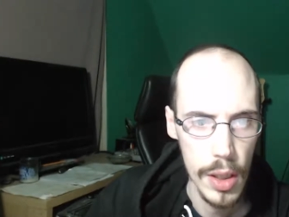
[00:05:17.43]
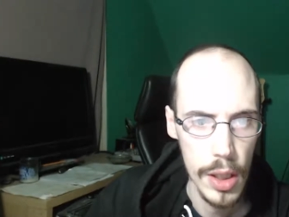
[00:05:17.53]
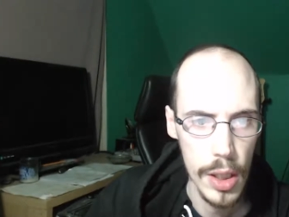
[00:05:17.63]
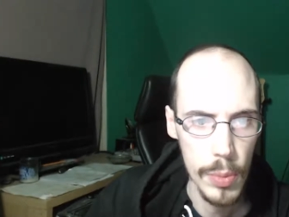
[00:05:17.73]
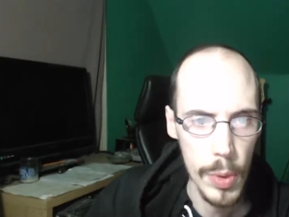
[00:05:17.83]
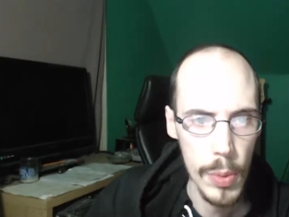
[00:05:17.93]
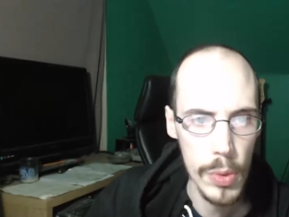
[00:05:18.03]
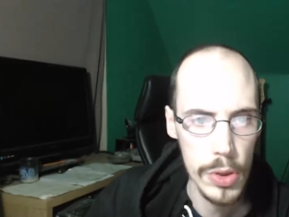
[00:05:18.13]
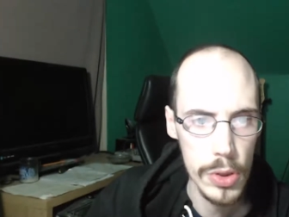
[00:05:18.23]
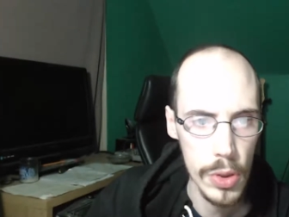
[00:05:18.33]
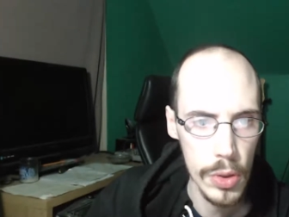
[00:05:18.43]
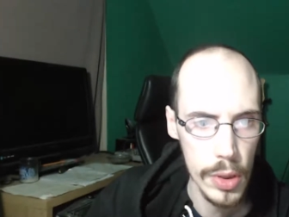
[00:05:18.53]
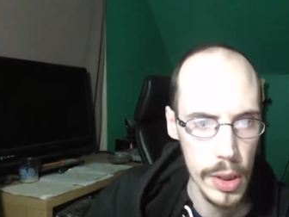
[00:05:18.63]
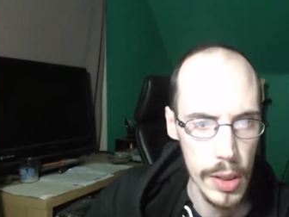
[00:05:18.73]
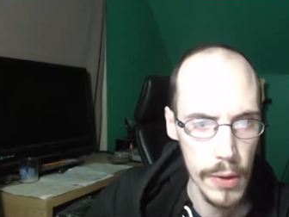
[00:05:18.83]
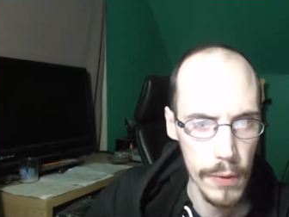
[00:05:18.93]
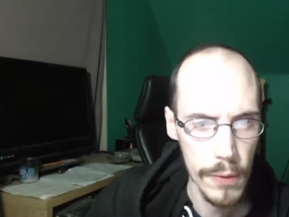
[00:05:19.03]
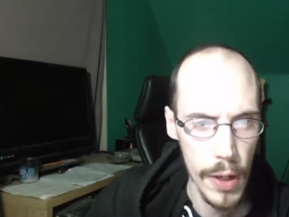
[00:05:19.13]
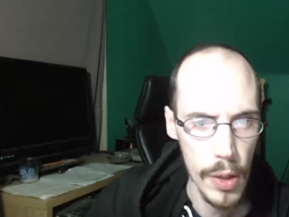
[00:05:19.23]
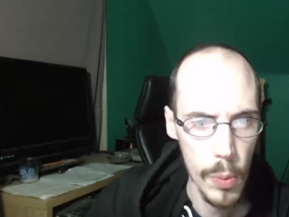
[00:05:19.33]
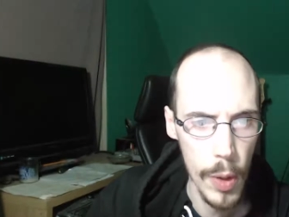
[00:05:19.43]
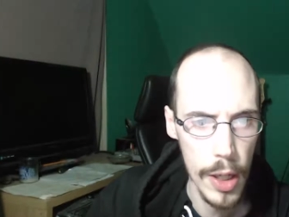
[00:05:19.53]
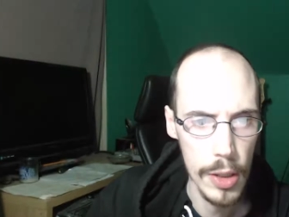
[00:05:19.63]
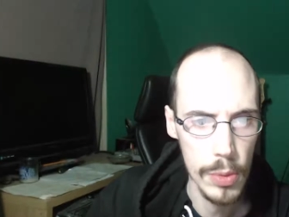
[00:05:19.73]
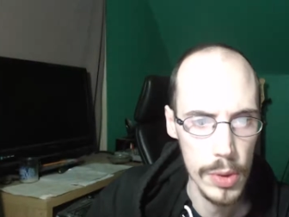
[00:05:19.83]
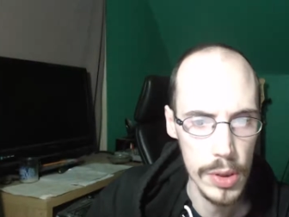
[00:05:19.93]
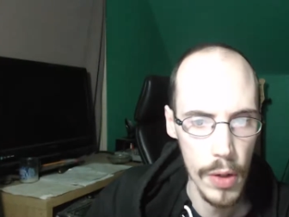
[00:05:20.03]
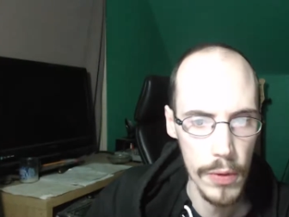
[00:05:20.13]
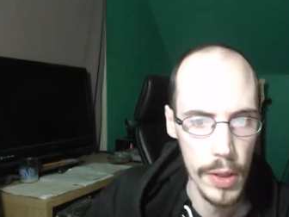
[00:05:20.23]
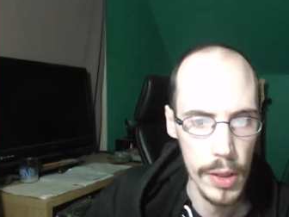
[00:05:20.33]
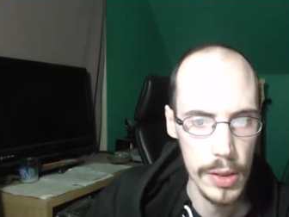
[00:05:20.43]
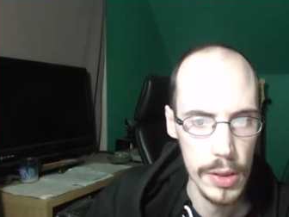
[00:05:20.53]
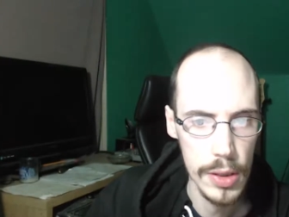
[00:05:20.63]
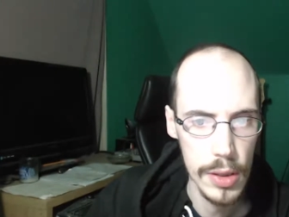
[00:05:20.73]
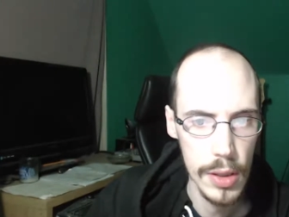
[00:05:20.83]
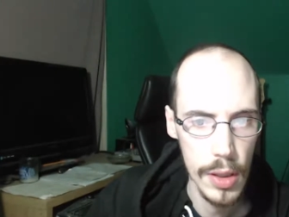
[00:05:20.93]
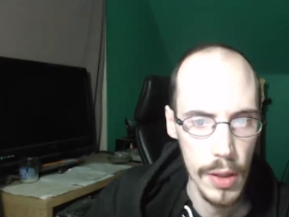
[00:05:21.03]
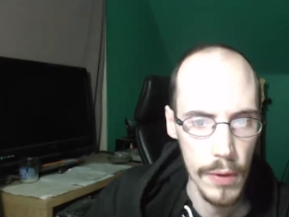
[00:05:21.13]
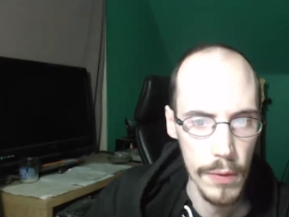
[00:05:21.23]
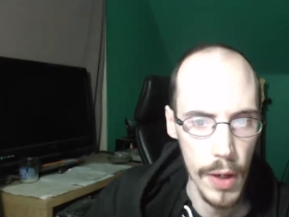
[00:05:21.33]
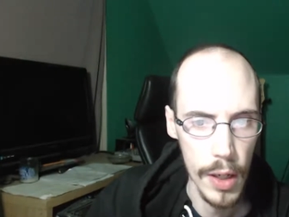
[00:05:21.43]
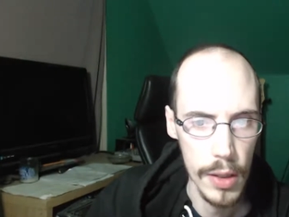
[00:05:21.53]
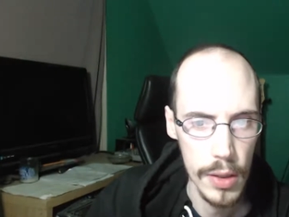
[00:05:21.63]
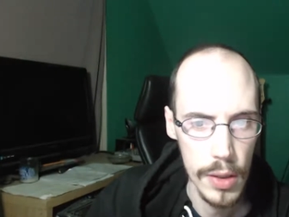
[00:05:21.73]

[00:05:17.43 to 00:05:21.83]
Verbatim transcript: then we will surely find a way to resolve things. Fine.